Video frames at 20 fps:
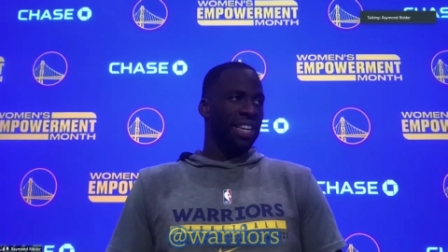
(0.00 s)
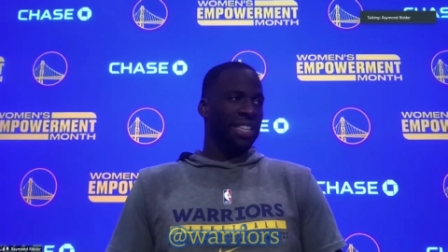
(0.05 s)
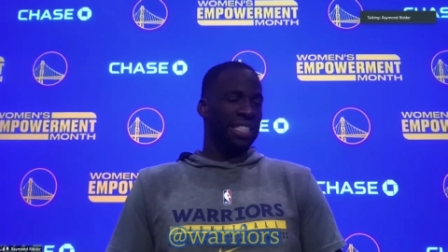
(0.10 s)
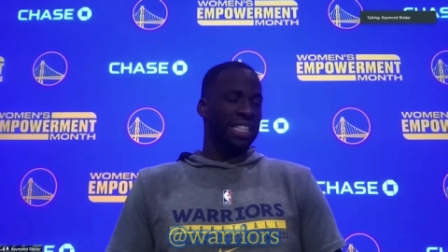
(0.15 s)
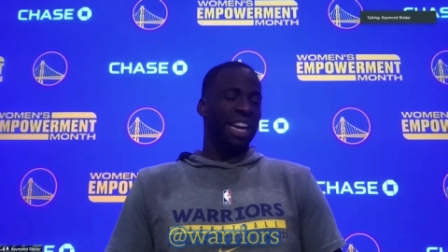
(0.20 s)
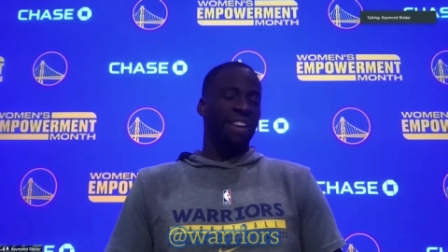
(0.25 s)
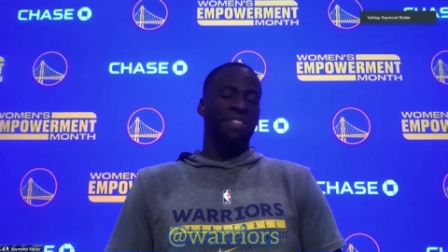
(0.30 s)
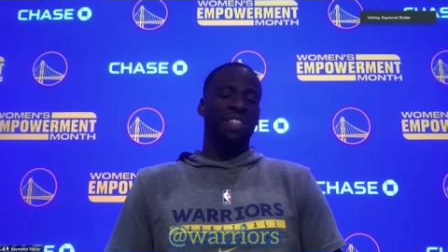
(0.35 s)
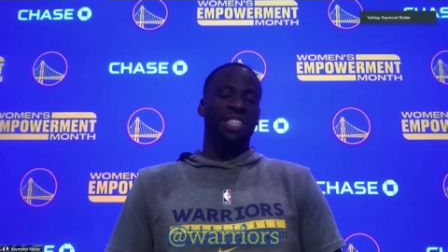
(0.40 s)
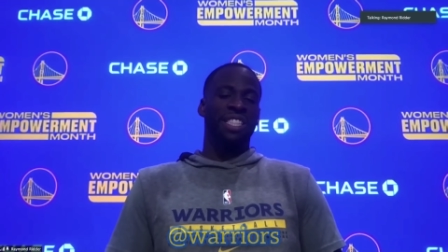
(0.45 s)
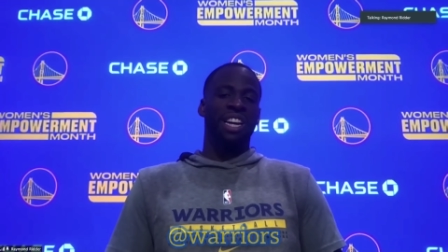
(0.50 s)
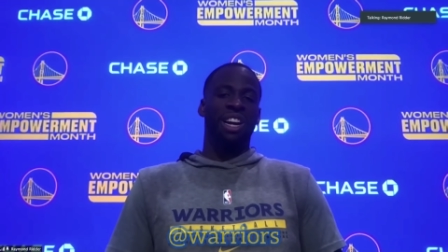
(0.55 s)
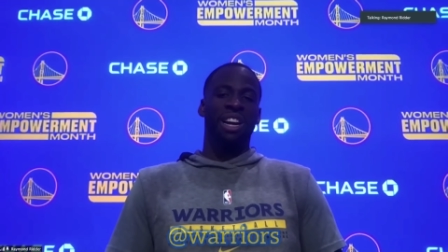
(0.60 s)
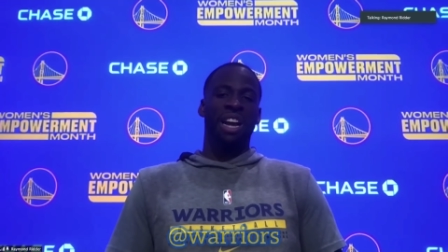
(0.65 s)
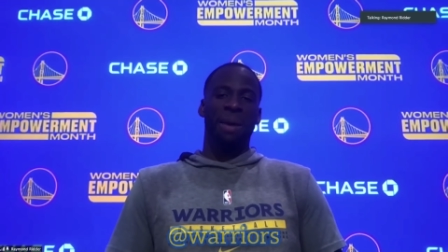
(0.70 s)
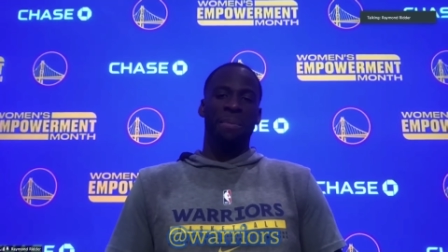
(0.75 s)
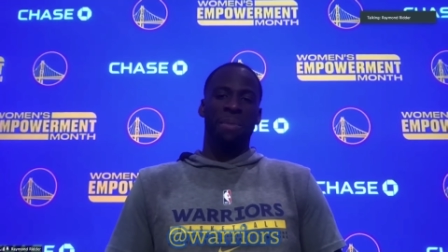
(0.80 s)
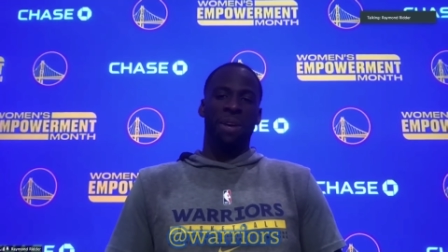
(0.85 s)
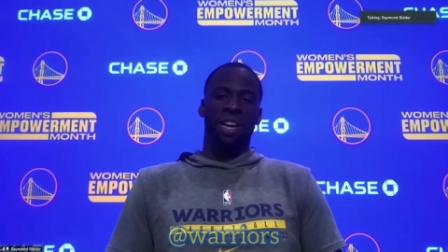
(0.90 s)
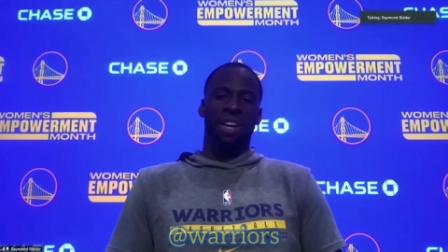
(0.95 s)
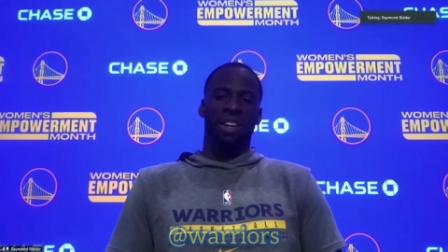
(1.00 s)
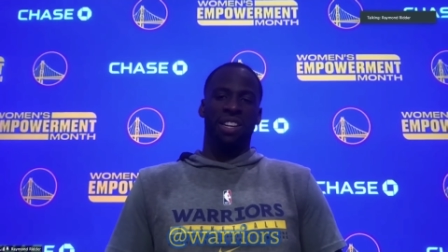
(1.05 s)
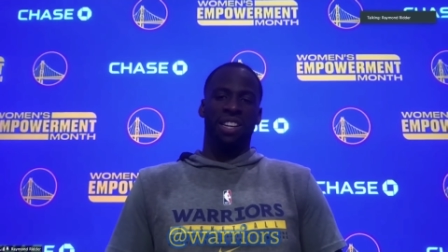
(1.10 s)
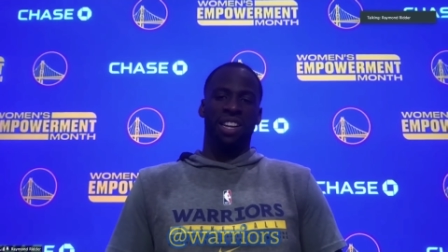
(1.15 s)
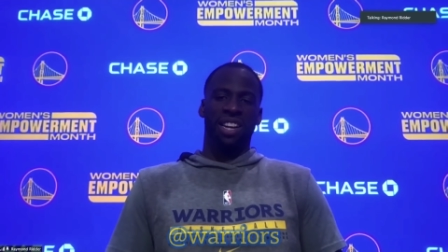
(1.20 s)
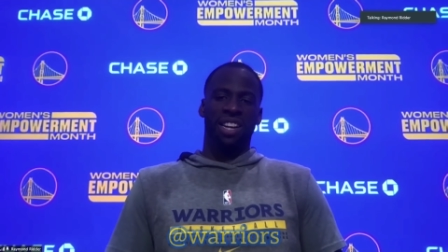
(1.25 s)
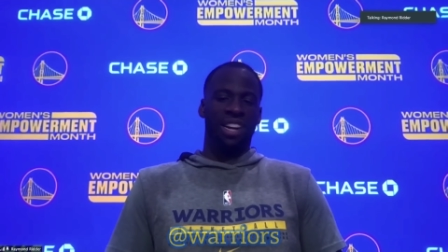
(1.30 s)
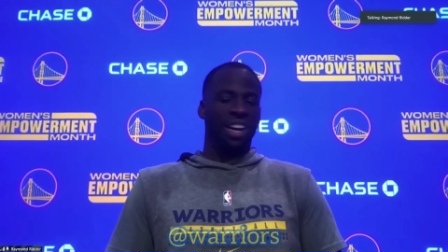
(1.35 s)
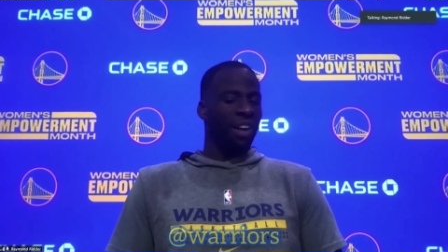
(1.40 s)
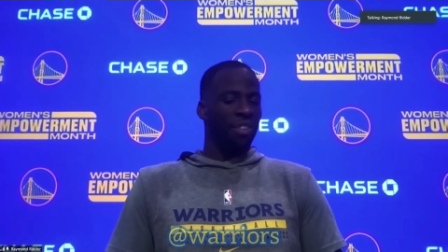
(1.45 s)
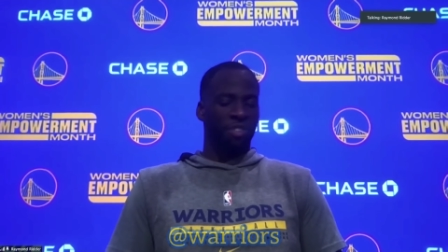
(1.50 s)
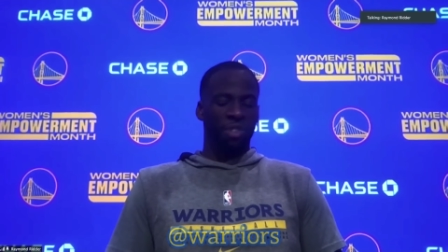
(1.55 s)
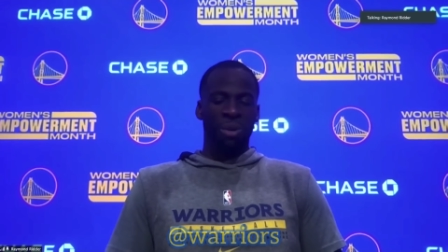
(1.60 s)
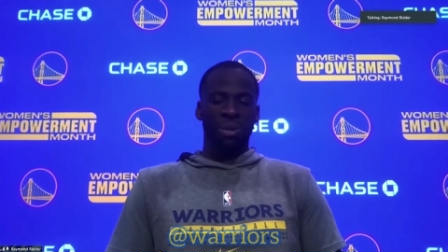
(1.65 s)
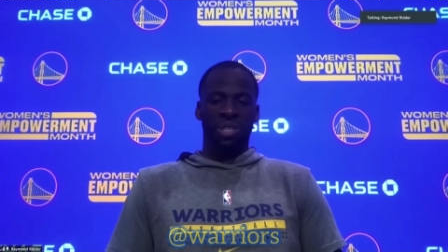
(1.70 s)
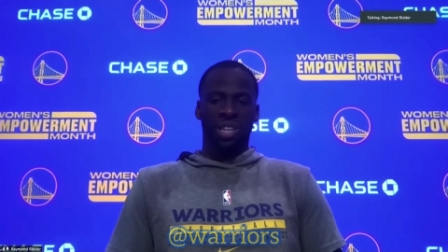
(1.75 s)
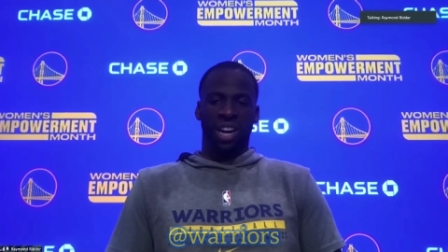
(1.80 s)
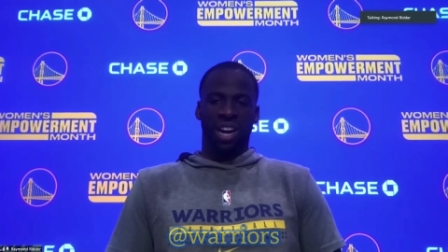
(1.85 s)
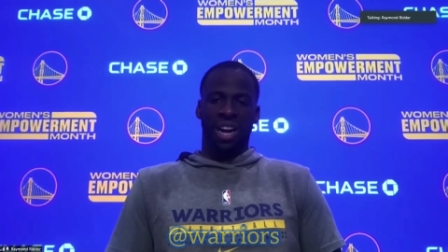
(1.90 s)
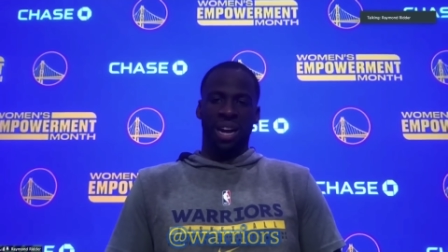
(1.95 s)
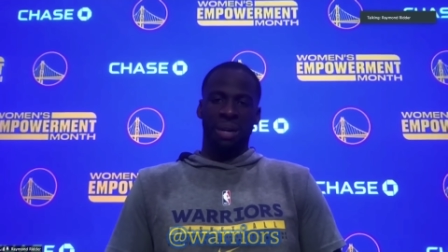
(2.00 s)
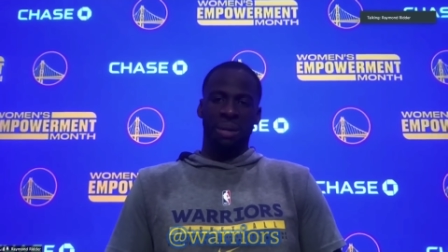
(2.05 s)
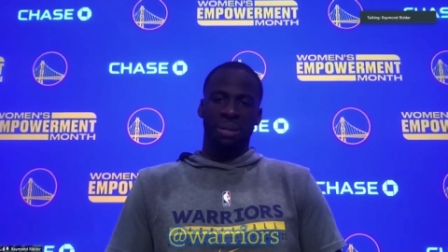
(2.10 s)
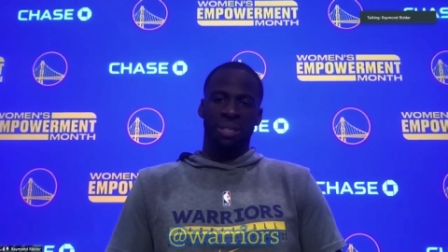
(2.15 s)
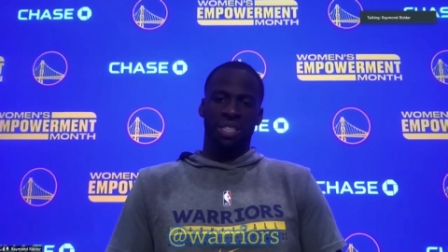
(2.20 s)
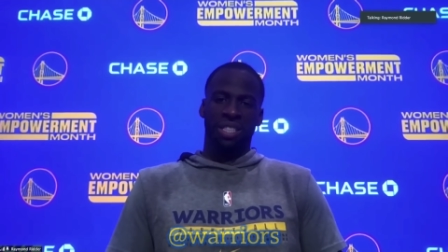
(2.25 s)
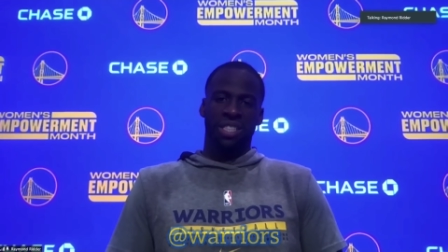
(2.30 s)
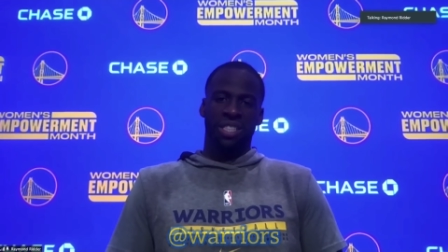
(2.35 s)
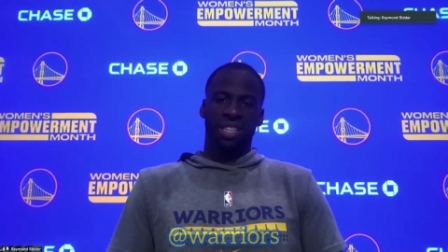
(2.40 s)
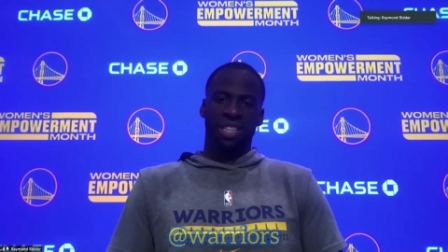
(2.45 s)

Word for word: Steph has yelled at me a few times